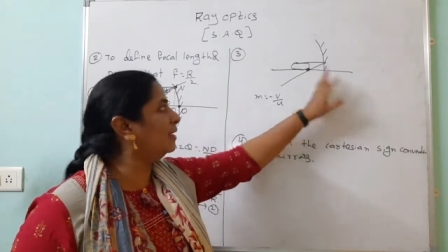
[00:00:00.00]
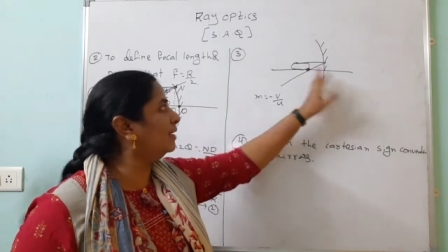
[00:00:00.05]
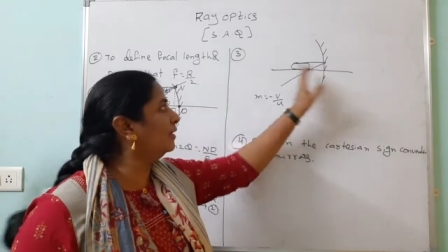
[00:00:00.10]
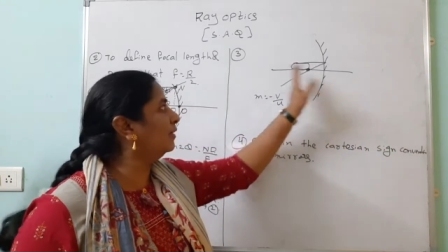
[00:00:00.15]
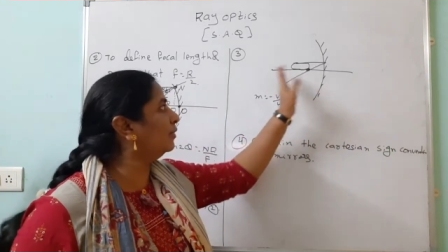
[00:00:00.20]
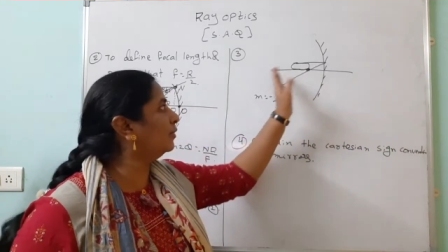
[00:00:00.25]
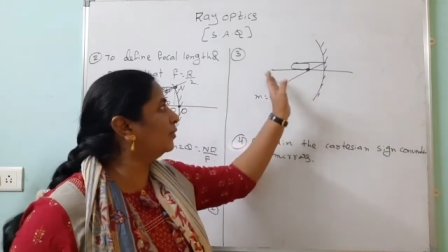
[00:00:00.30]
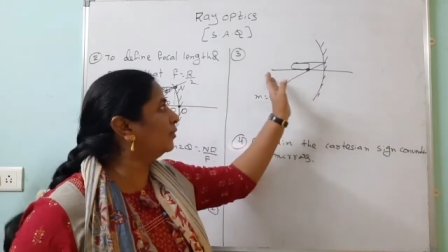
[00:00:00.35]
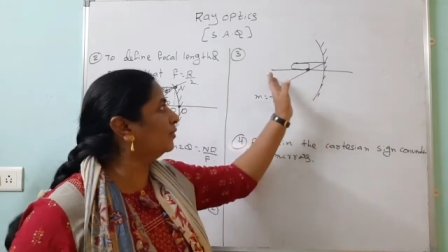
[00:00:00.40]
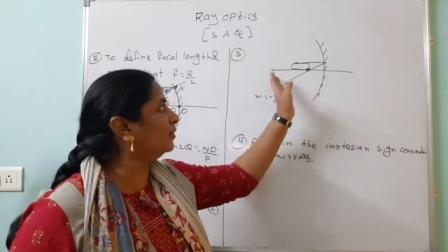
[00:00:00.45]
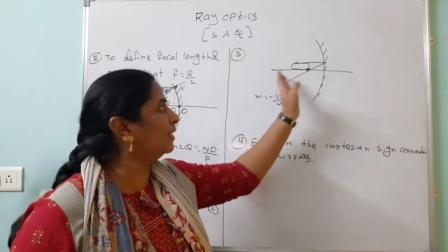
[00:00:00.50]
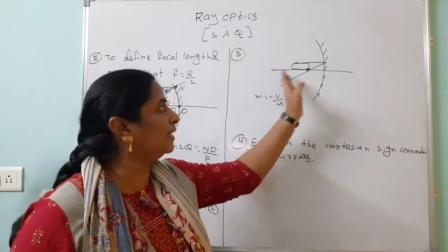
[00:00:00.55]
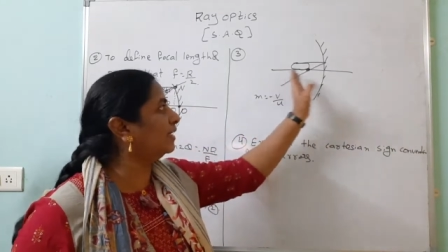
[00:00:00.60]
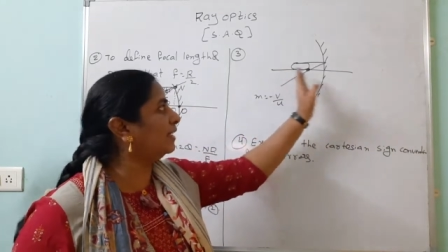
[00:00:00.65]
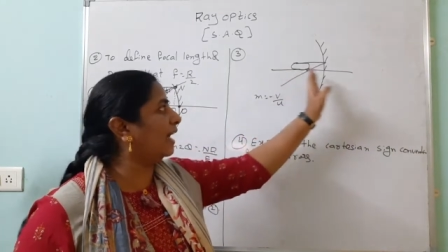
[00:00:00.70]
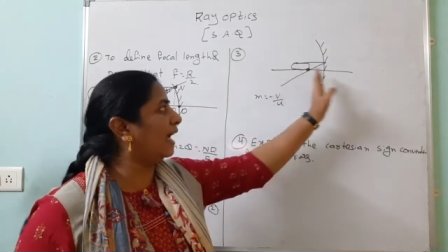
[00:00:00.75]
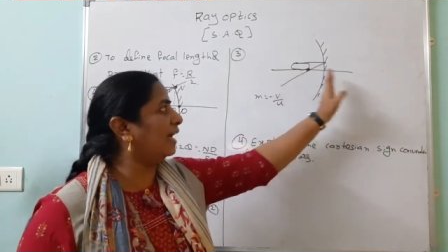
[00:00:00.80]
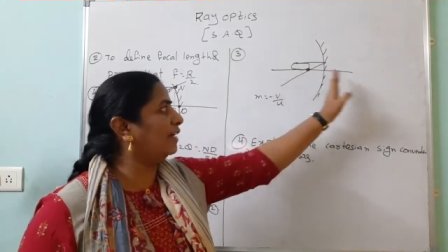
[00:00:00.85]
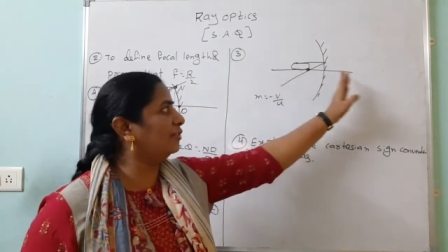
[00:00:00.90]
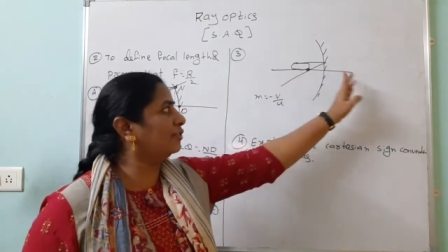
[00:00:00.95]
You know
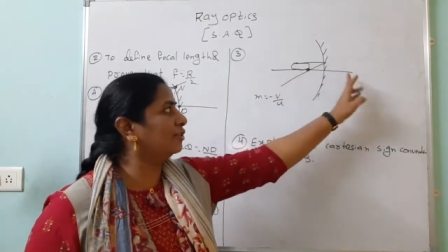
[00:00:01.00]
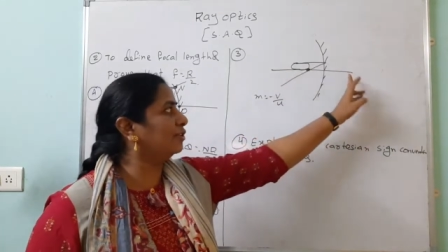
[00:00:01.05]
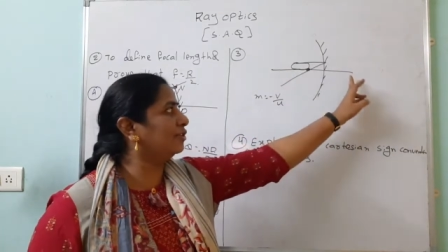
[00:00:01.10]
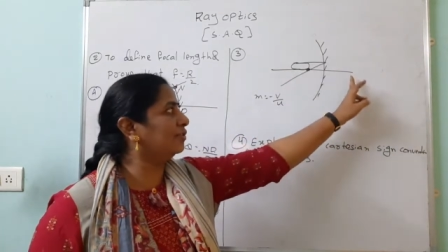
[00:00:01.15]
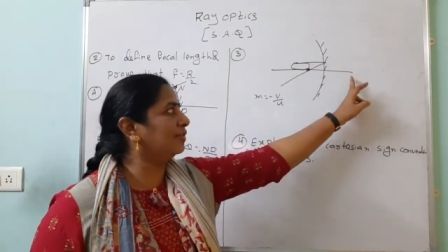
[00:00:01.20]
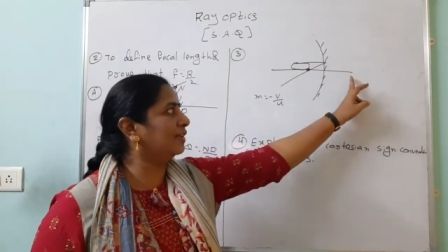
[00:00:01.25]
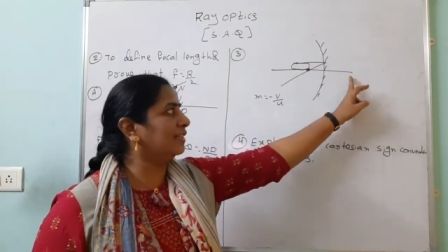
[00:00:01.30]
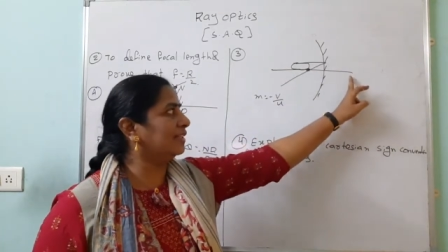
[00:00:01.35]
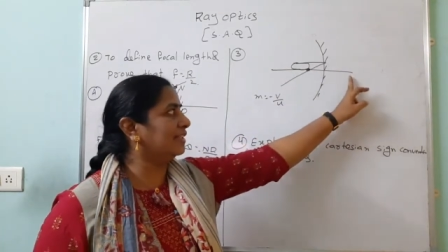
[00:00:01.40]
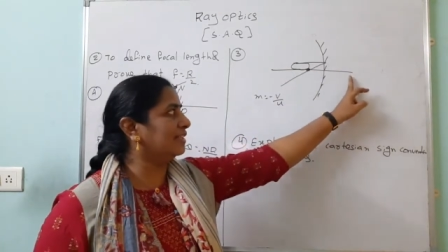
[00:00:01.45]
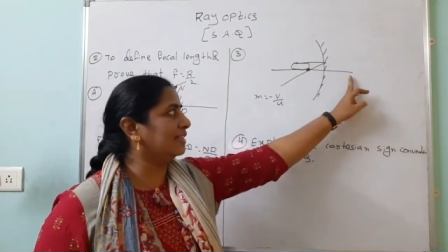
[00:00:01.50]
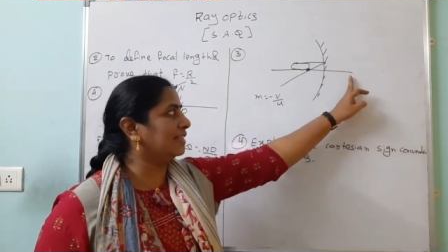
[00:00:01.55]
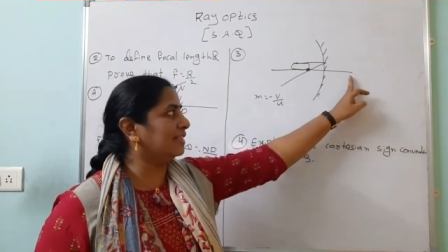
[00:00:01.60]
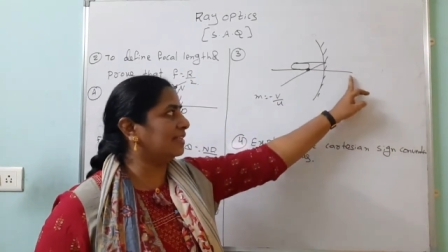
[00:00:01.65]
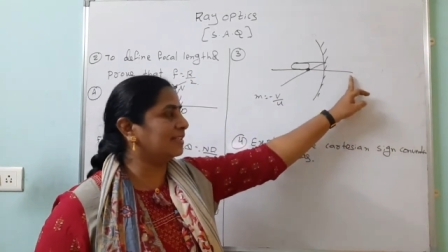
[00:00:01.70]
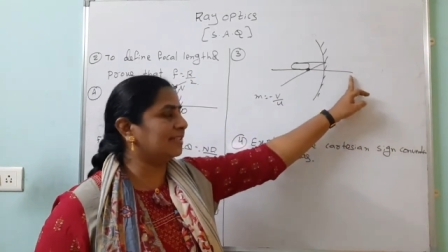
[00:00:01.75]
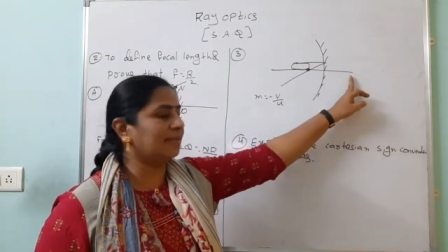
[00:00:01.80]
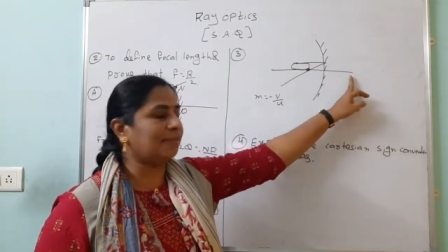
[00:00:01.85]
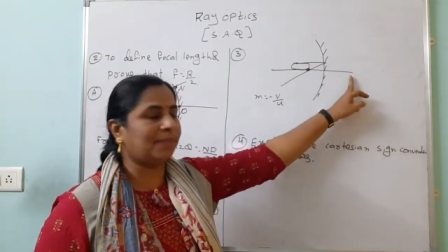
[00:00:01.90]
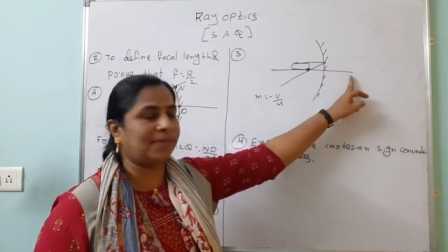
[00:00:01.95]
that as usual this
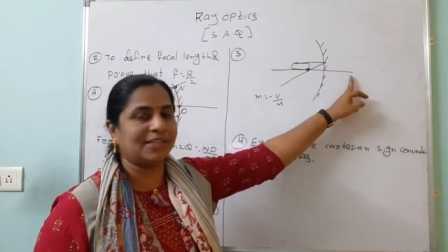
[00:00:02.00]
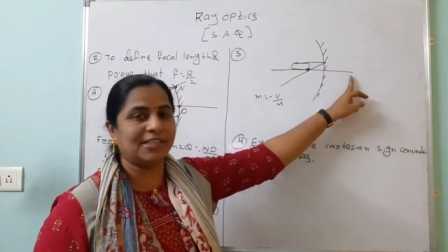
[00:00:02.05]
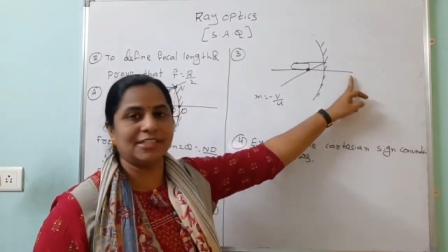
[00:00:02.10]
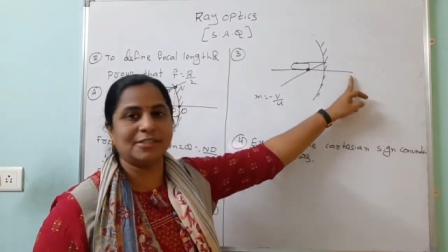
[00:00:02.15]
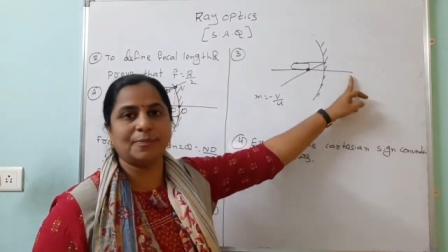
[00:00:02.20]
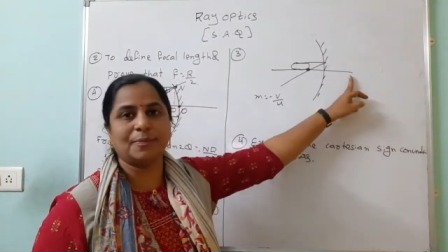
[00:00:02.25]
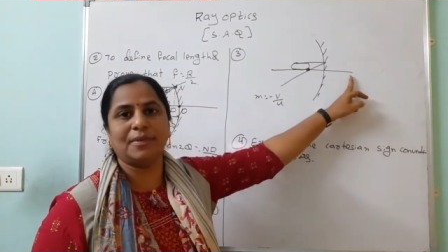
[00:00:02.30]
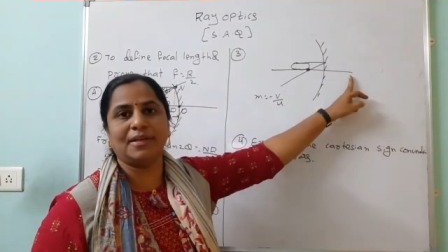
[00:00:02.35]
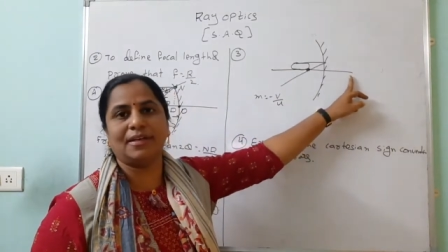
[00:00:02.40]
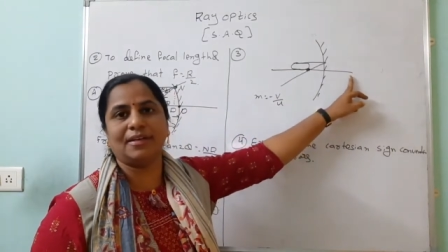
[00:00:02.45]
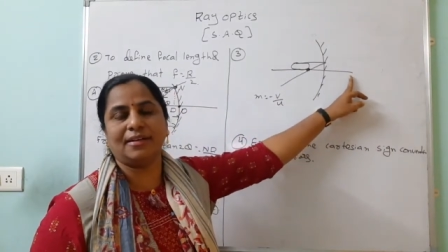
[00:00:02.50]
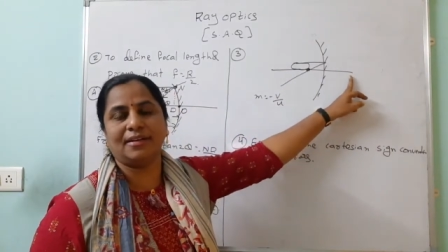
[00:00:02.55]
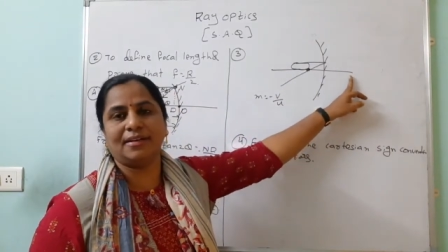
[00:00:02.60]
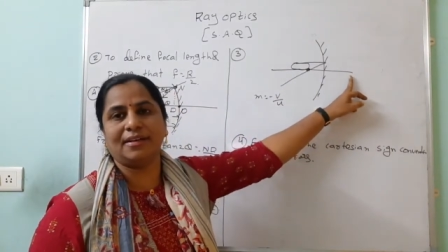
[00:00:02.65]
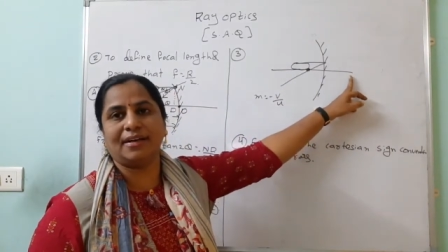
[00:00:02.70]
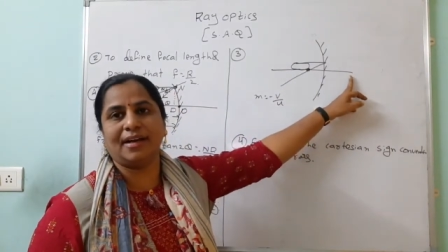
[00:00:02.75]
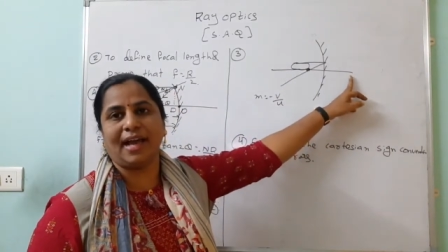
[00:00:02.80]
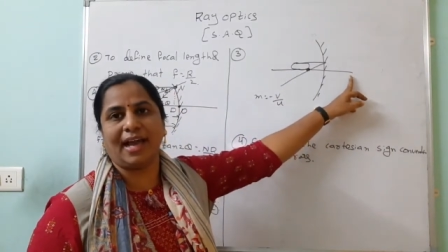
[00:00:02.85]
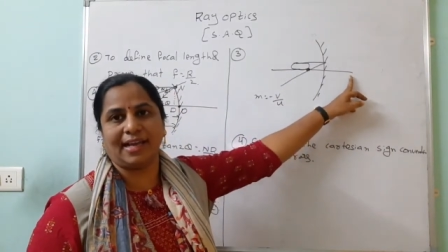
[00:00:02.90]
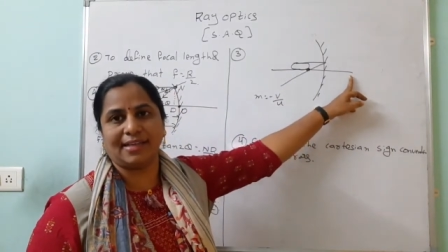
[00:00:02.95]
is the principal
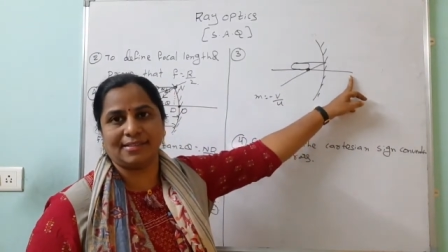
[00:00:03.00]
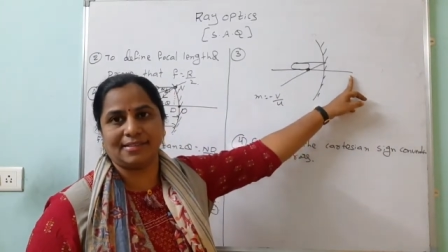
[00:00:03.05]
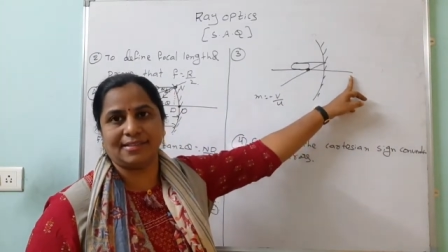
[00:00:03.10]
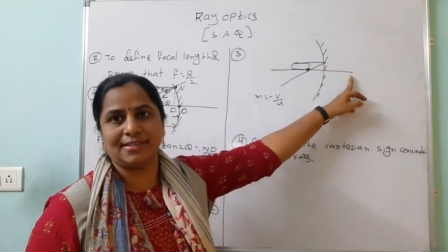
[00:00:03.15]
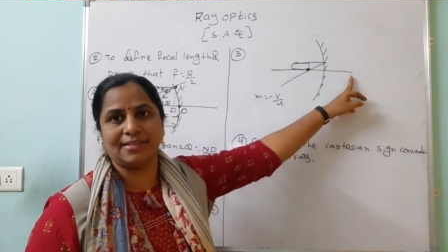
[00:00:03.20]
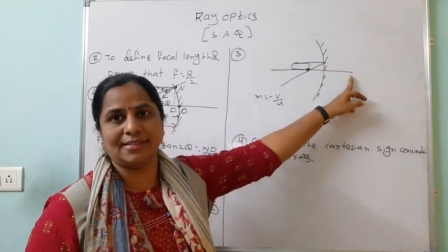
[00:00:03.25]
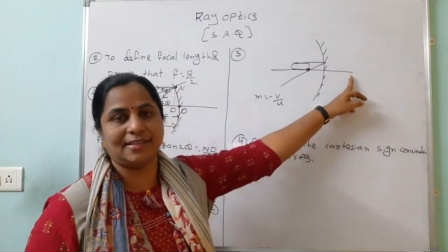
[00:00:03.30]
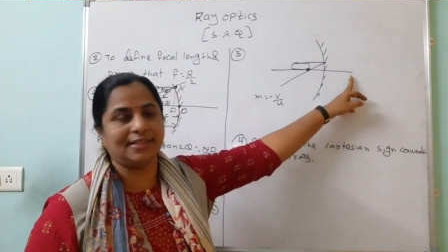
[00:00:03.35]
axis.